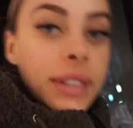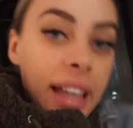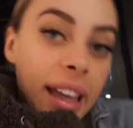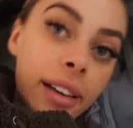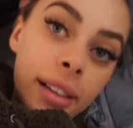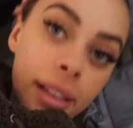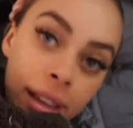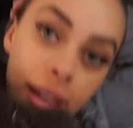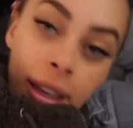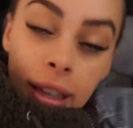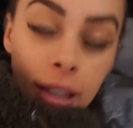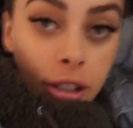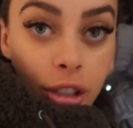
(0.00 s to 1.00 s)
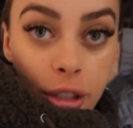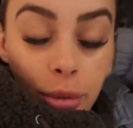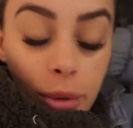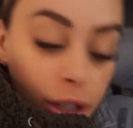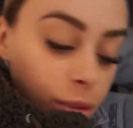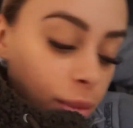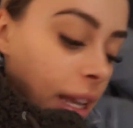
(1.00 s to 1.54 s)
now. Just
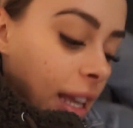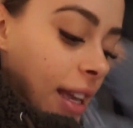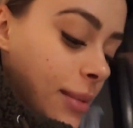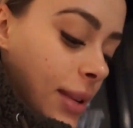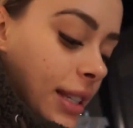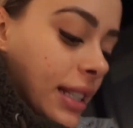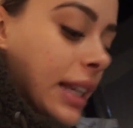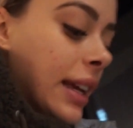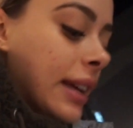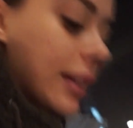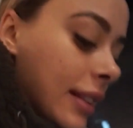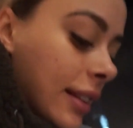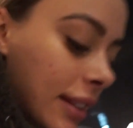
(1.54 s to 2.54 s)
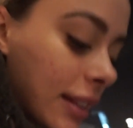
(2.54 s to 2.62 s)
washed my hair mask out.